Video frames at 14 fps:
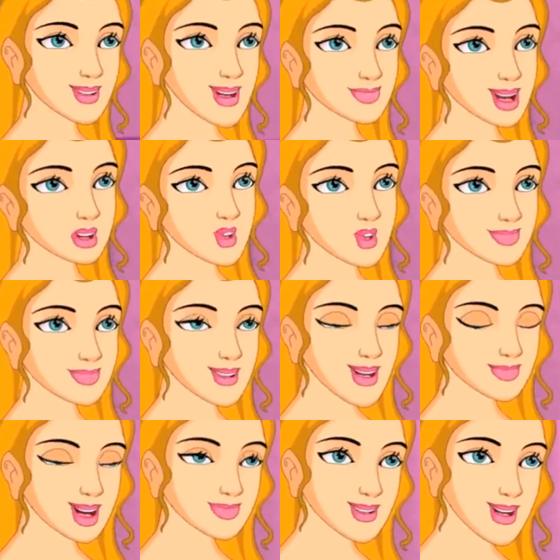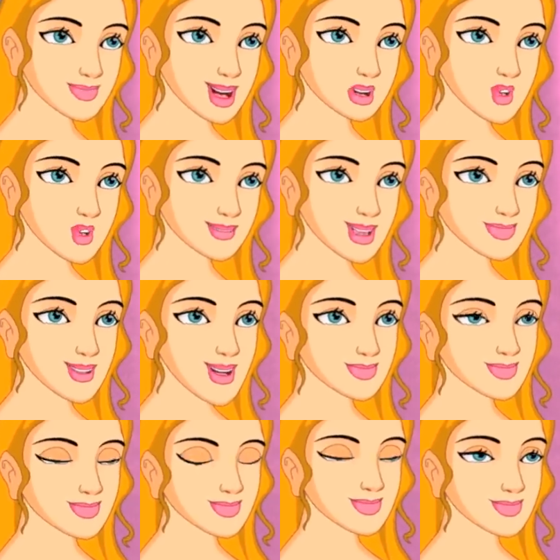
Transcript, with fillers: I have lived here all my life.